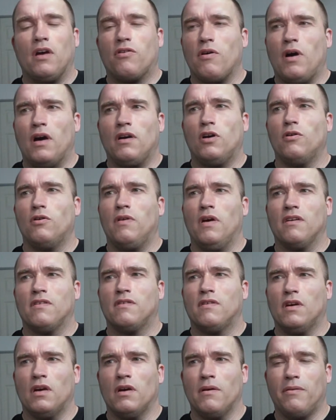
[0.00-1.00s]
to do that
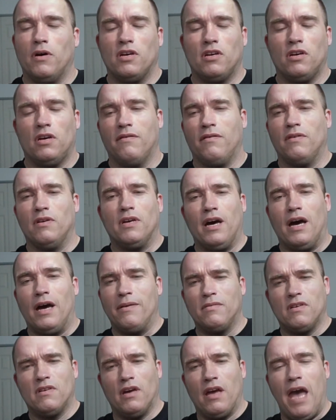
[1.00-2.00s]
scene a bunch of different times,
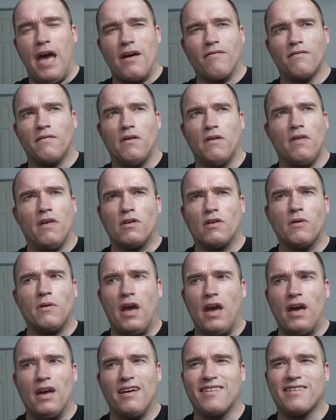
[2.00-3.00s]
and half of it, like, you
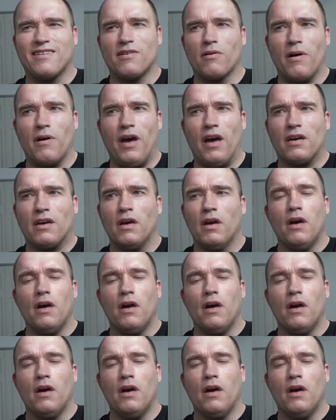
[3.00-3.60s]
can't extract.